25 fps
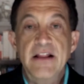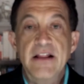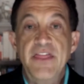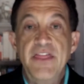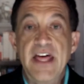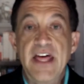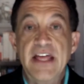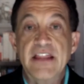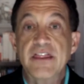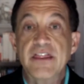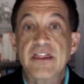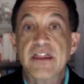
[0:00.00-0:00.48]

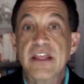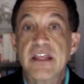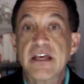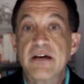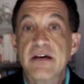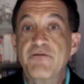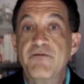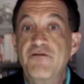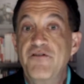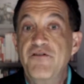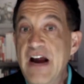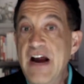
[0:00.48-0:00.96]
that
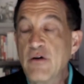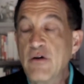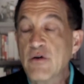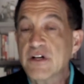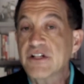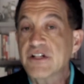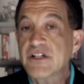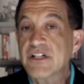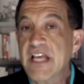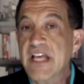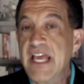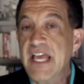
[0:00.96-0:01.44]
the
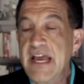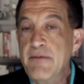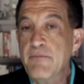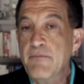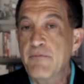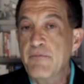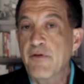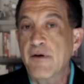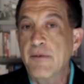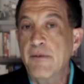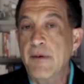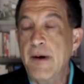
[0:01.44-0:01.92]
virus came
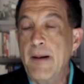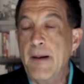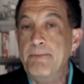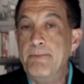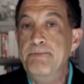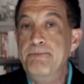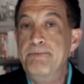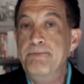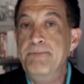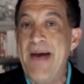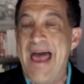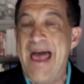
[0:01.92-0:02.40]
from a
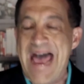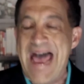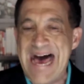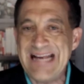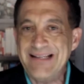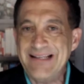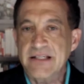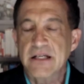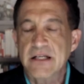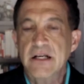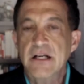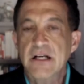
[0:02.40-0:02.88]

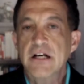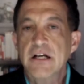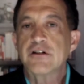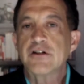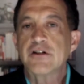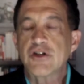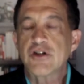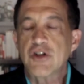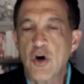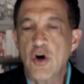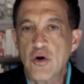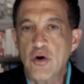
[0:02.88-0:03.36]
bat
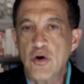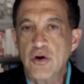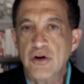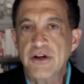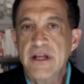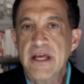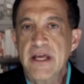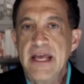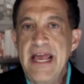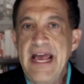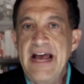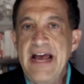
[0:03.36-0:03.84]

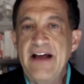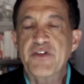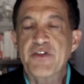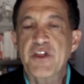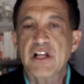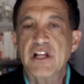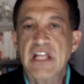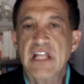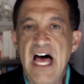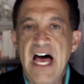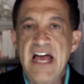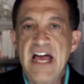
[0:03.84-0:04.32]
sold at
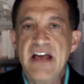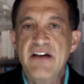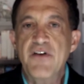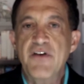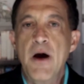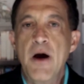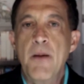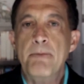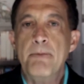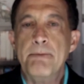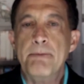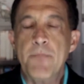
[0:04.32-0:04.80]
the
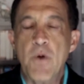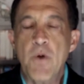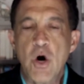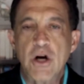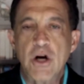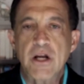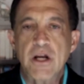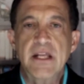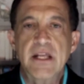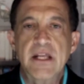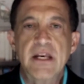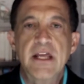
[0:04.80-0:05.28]
live
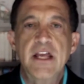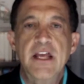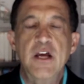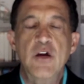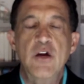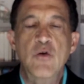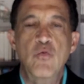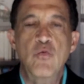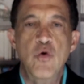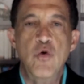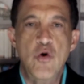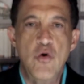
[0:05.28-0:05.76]
market
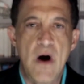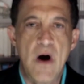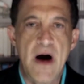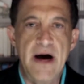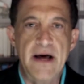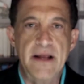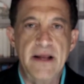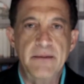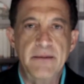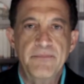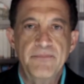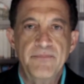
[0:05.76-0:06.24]
in
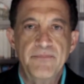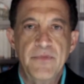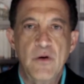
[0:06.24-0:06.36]
Wuhan.